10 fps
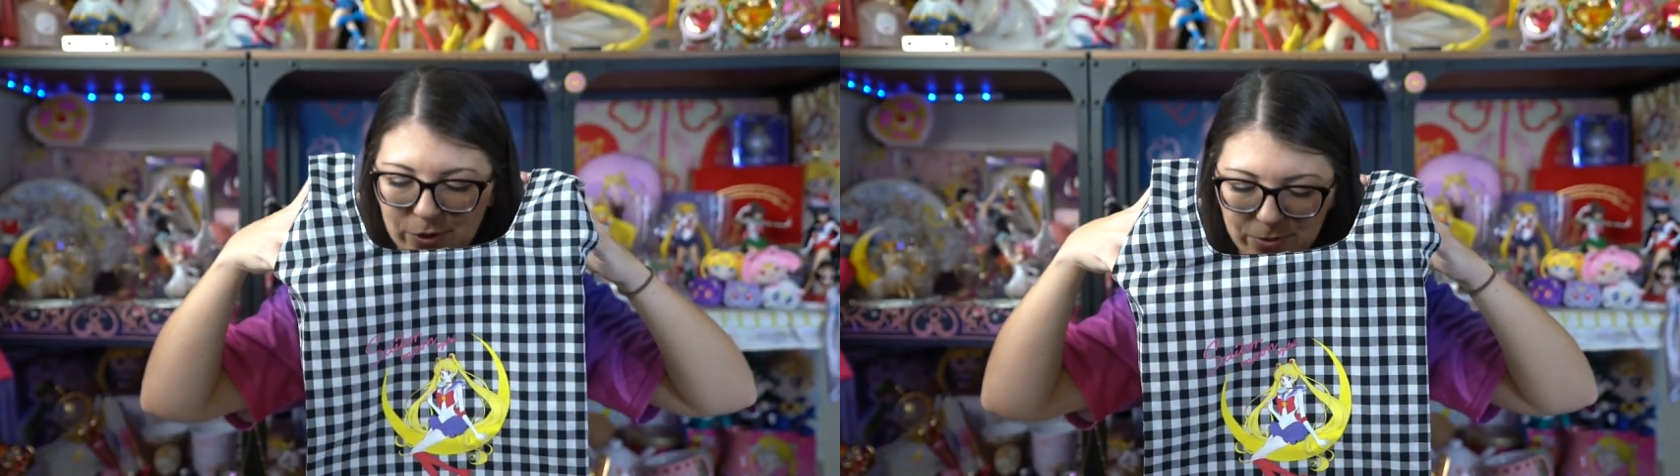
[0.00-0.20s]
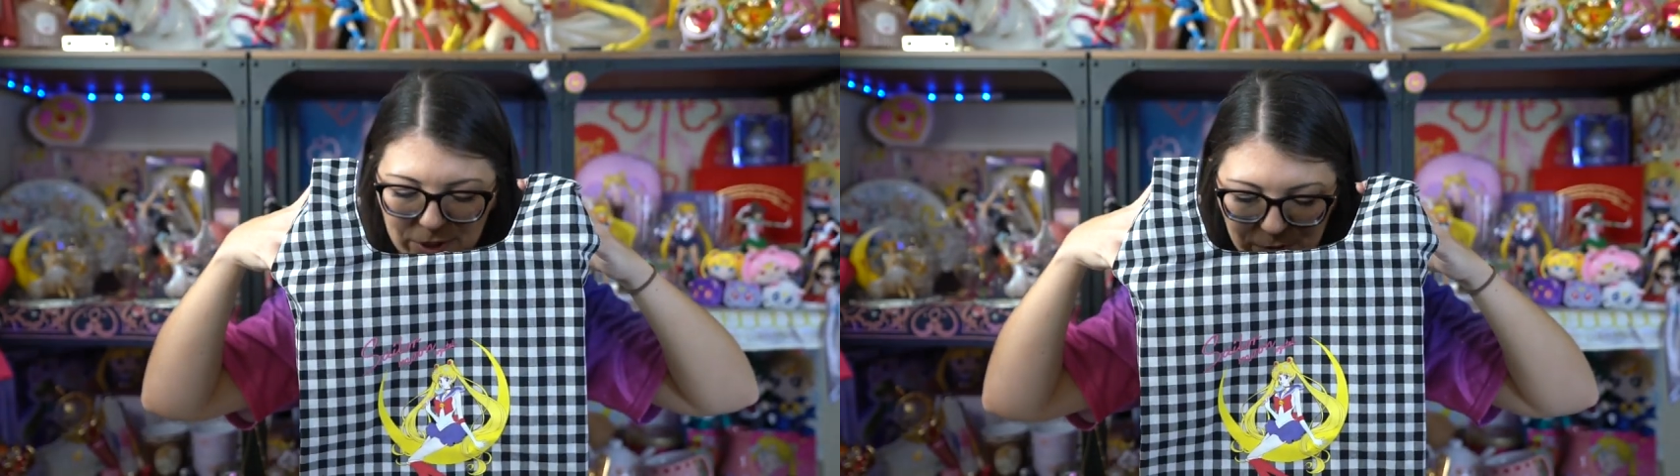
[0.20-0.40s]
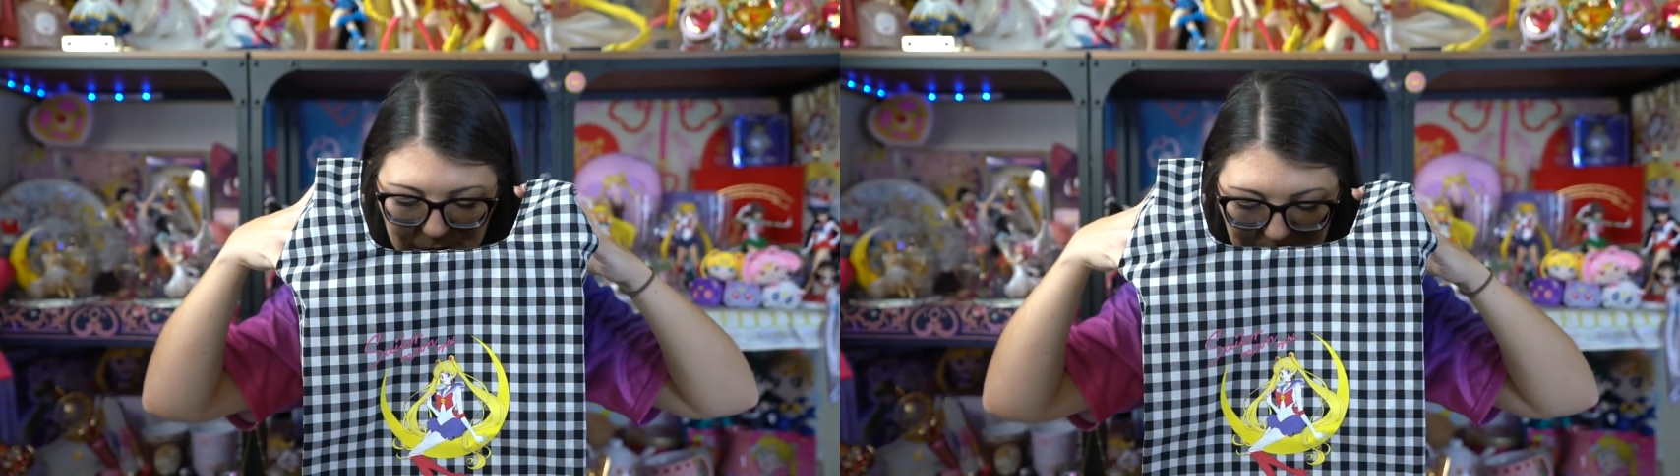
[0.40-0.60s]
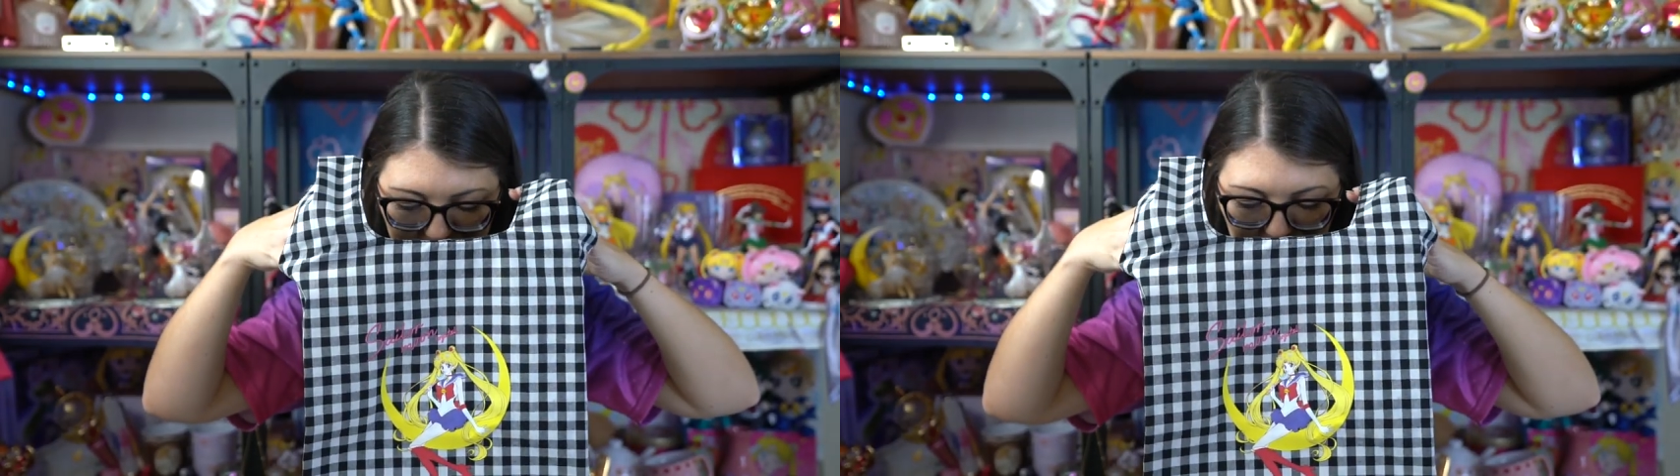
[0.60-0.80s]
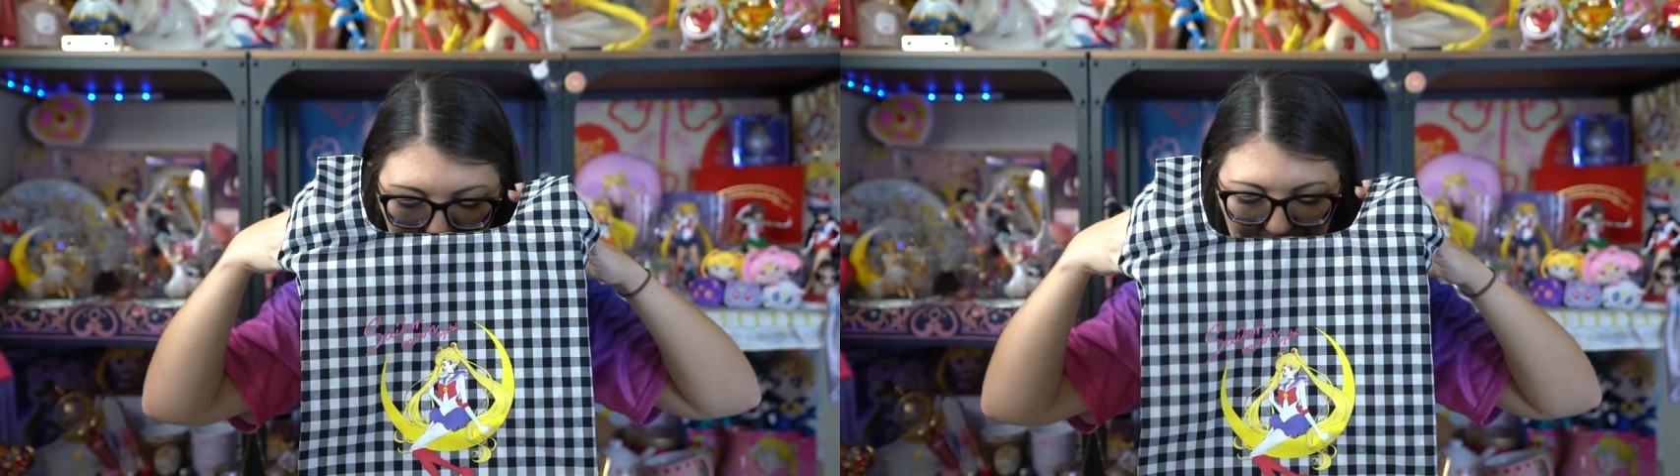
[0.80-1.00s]
with me when I'm
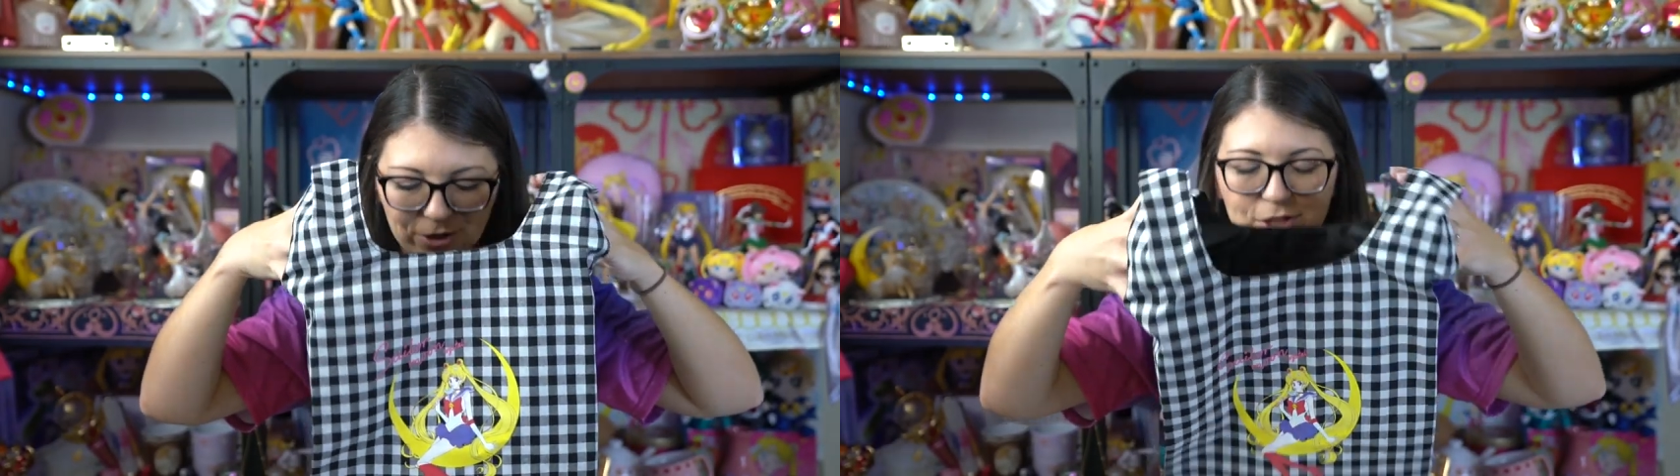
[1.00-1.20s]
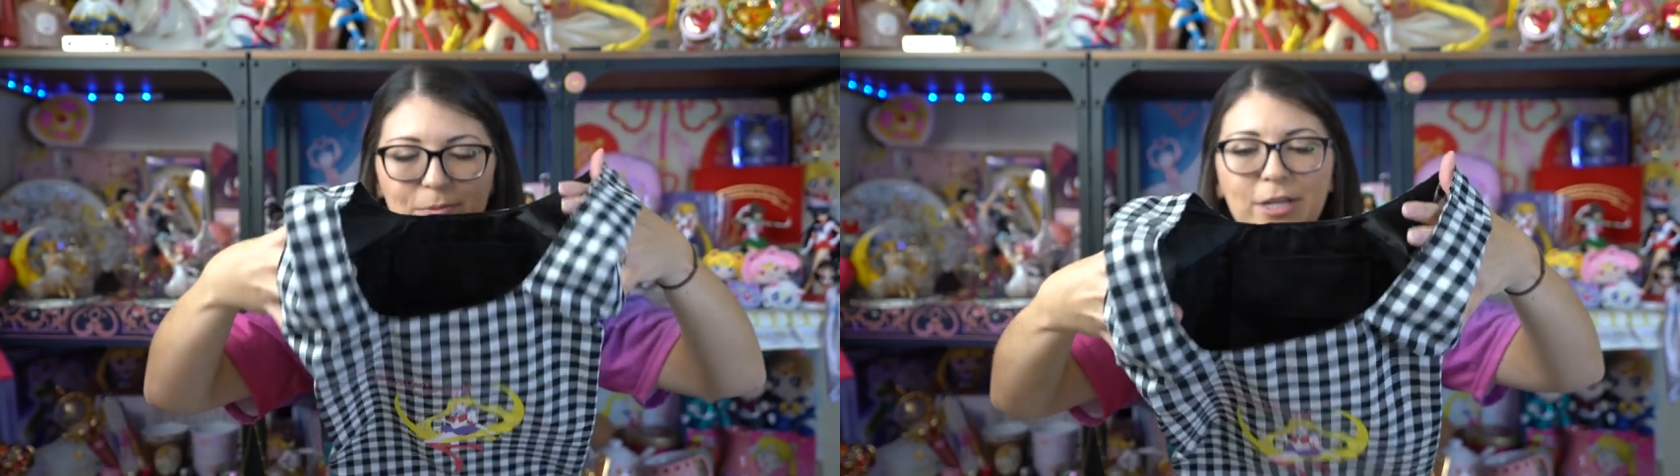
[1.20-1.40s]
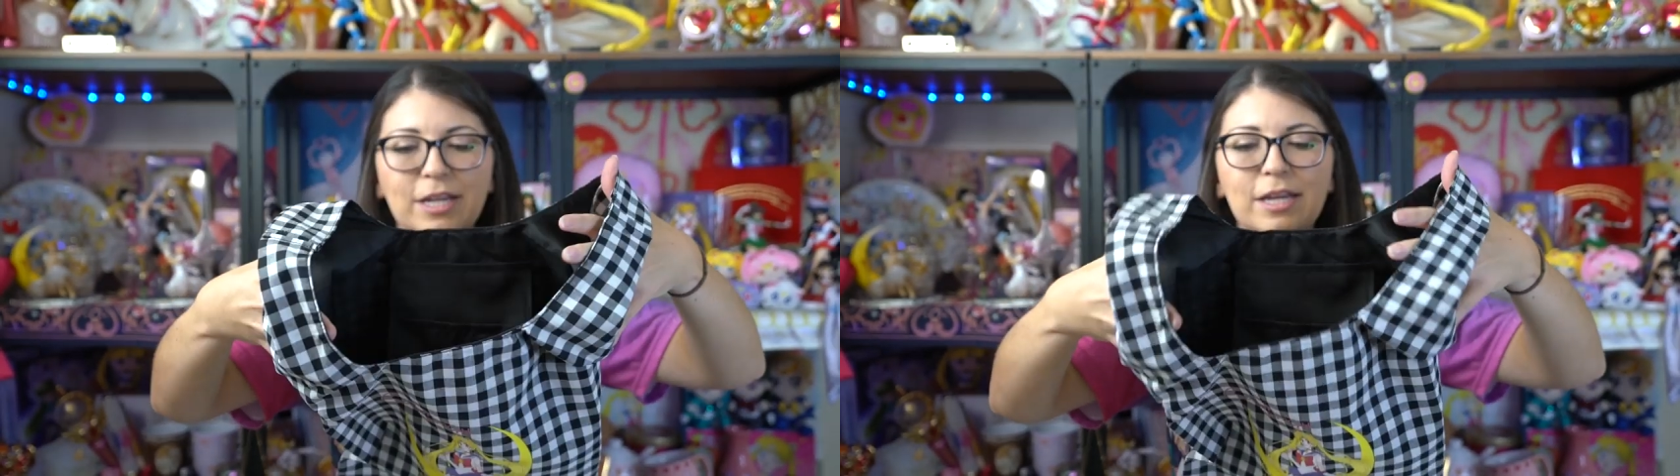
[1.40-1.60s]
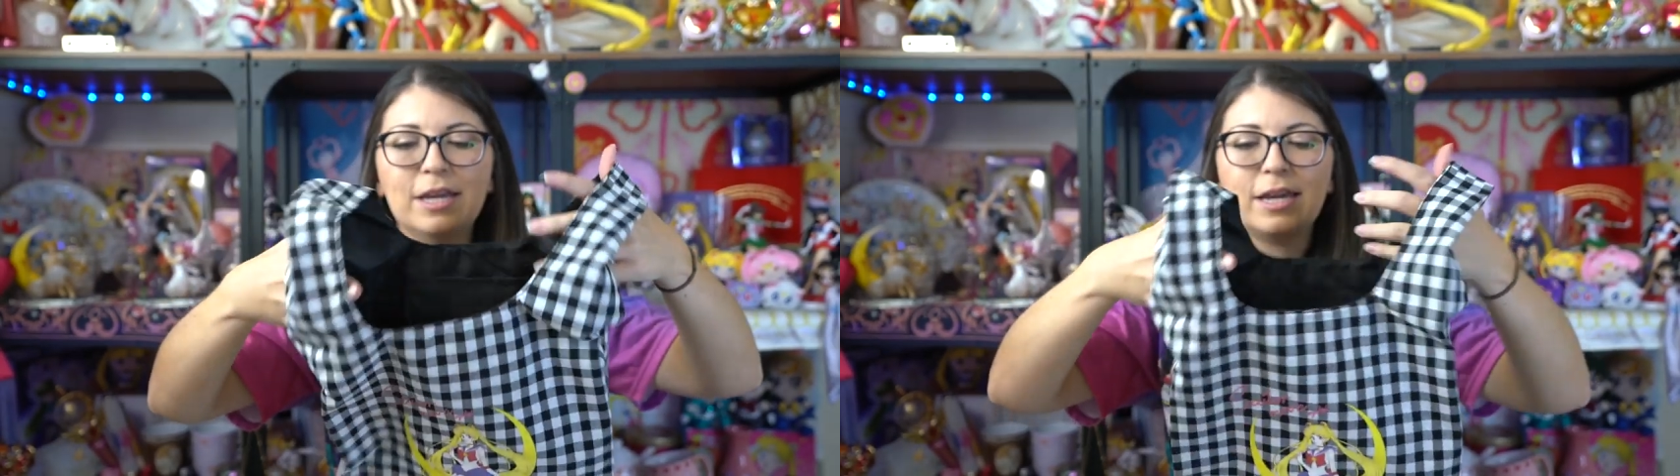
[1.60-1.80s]
shopping or something.